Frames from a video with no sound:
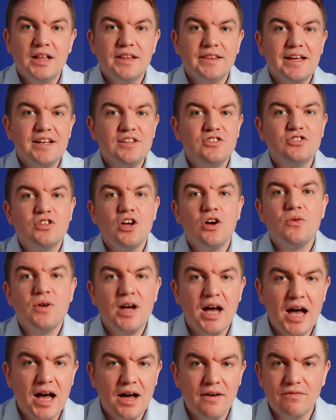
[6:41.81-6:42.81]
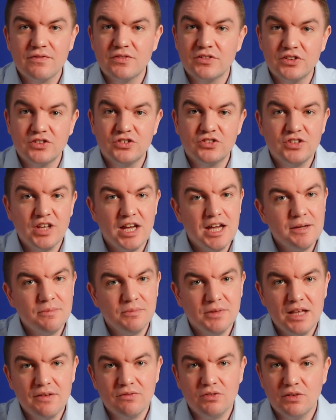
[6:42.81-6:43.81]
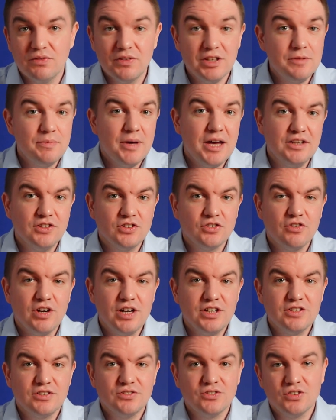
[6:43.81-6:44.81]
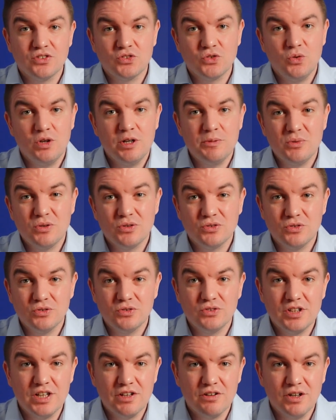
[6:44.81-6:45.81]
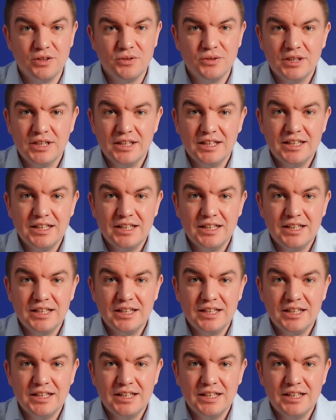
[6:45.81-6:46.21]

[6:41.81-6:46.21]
they don't have the same level of eBay integrations as QuickBooks or Xero,